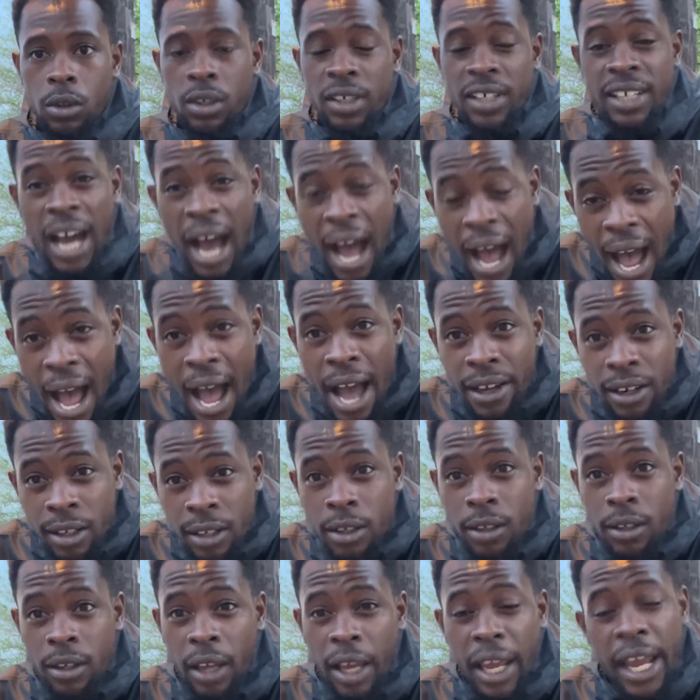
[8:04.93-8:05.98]
God
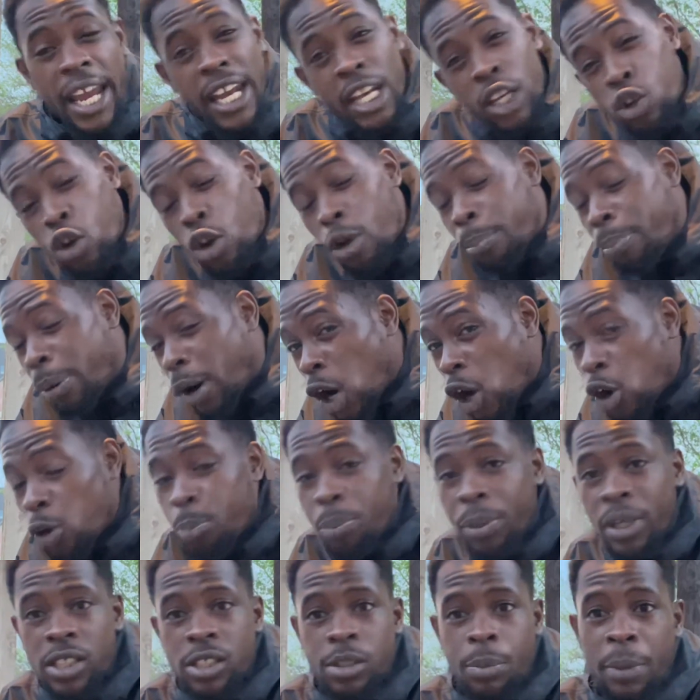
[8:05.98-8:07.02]
and your
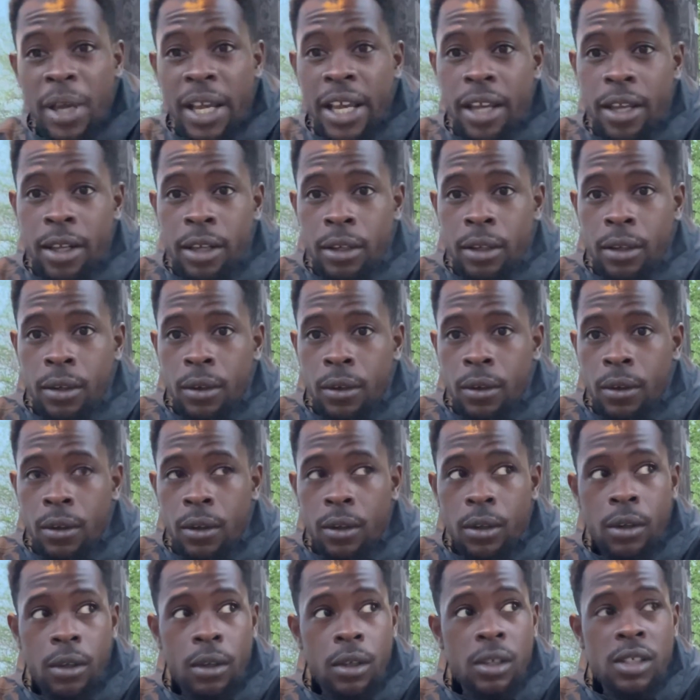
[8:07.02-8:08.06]
purpose, man.
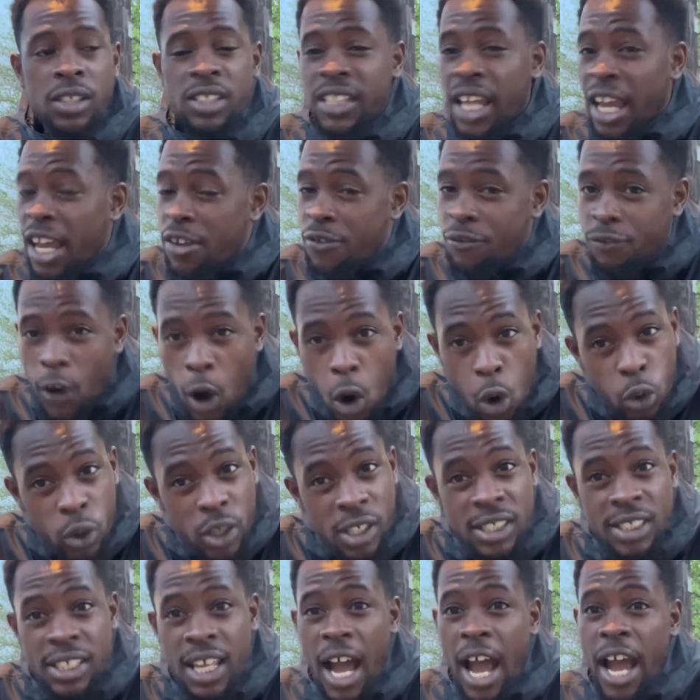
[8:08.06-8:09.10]
Stay
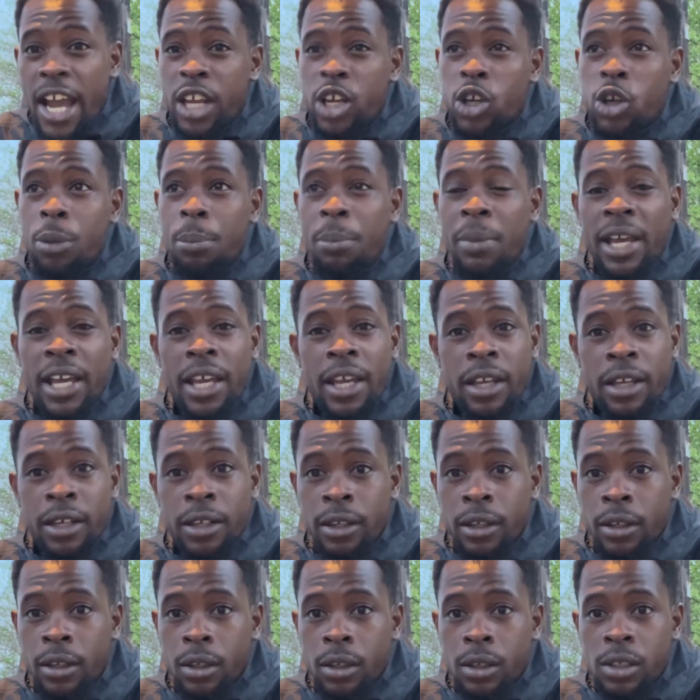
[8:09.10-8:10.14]
focused out here, man.
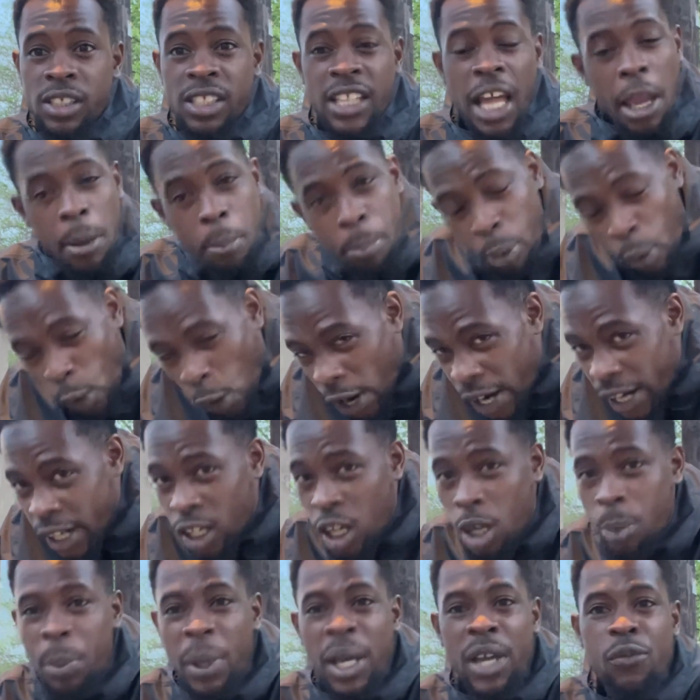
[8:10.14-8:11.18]
Stay prayed
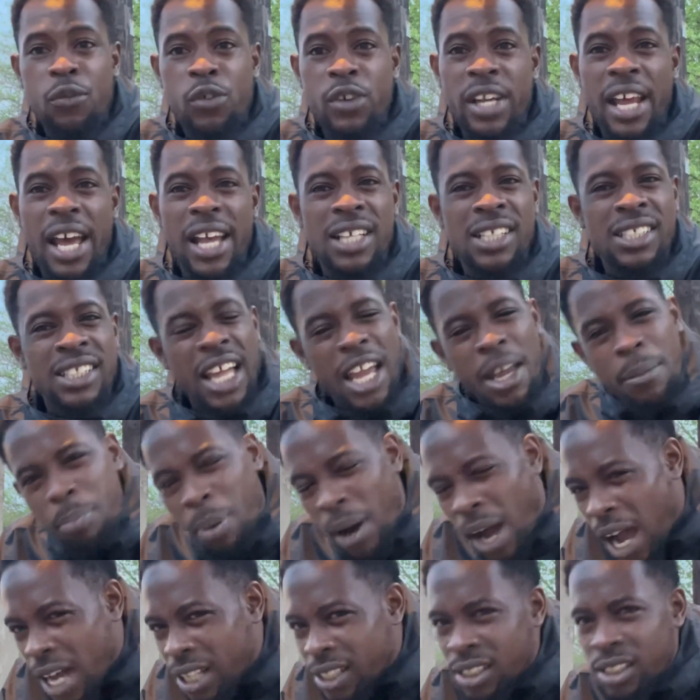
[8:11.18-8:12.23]
up every day. Stay
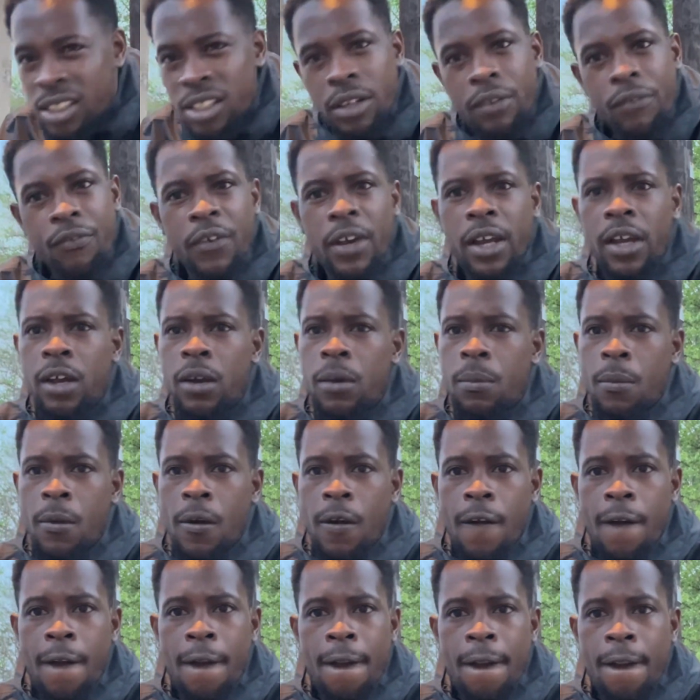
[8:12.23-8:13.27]
positive, fam.
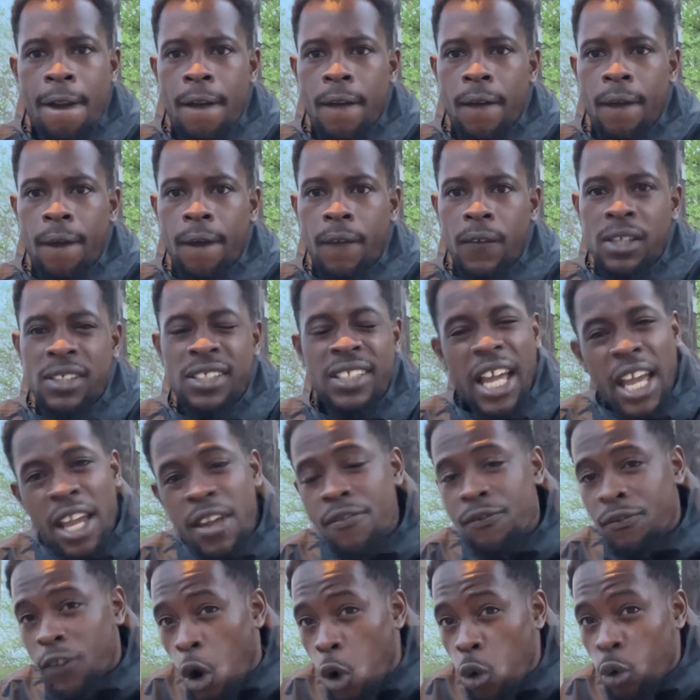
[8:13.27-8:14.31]
Stay
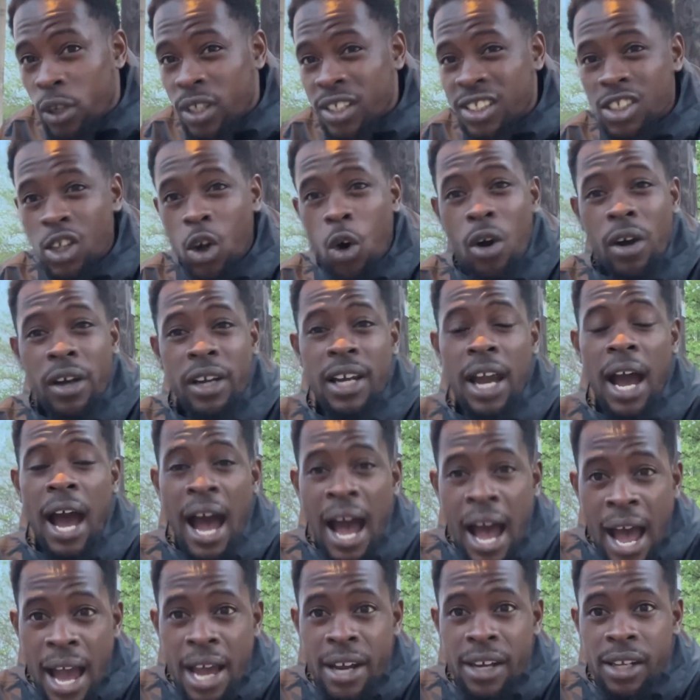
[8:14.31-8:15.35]
focused on
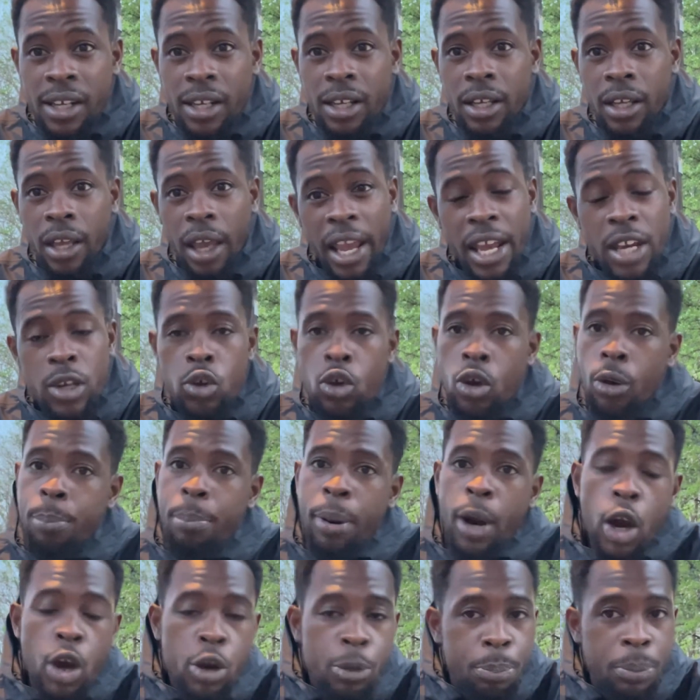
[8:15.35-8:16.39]
God and your
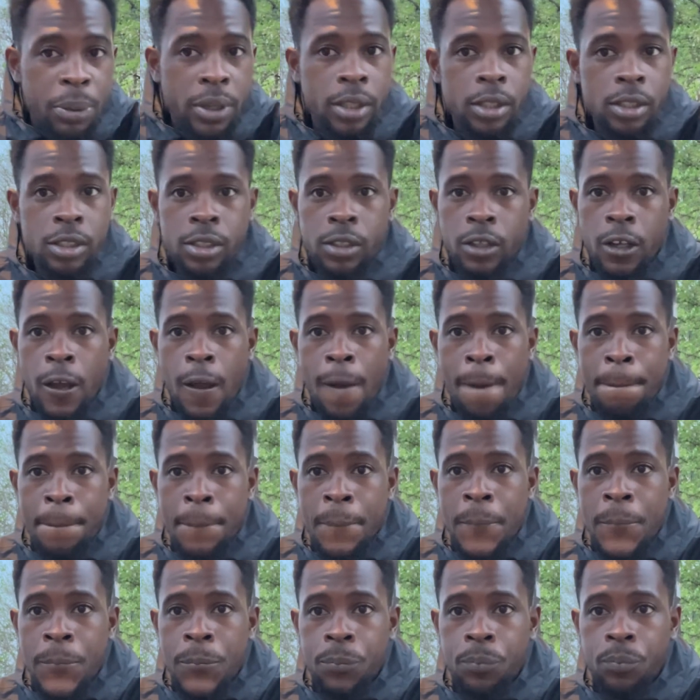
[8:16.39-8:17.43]
purpose.
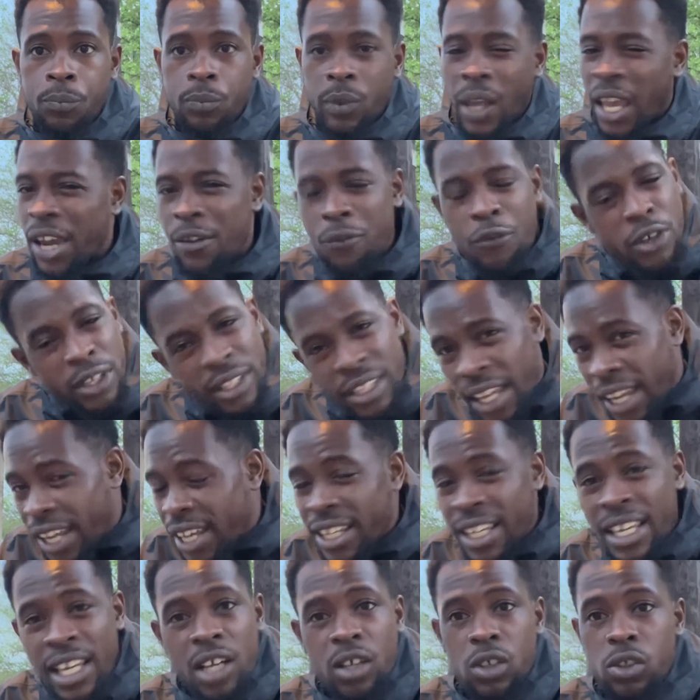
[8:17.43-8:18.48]

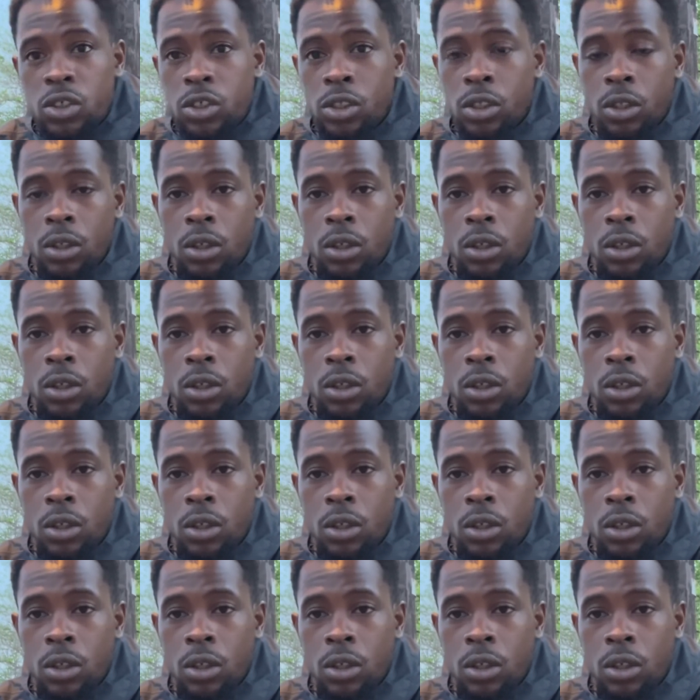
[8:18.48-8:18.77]
Everything else